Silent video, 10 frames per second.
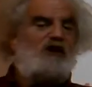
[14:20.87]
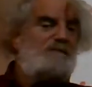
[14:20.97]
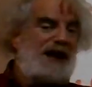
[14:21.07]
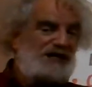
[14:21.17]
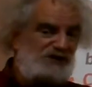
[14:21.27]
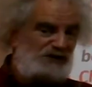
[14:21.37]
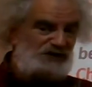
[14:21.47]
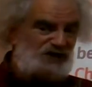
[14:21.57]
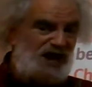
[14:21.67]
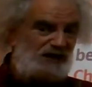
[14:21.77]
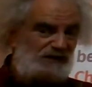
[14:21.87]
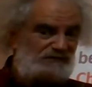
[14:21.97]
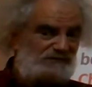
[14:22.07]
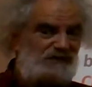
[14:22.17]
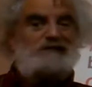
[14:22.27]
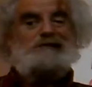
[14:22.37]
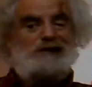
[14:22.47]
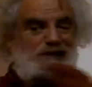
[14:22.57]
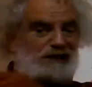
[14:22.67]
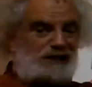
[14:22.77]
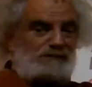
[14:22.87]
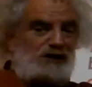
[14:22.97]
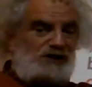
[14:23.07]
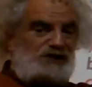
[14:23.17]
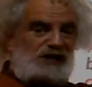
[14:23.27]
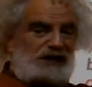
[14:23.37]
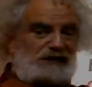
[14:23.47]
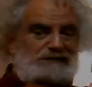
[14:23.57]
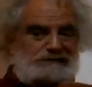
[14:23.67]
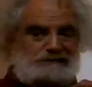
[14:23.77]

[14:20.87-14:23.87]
are bactericidal. They're killing bugs dead.